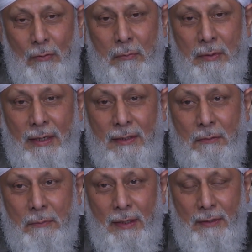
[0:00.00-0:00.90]
will be ready
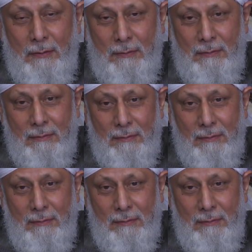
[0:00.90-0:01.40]
to marry you?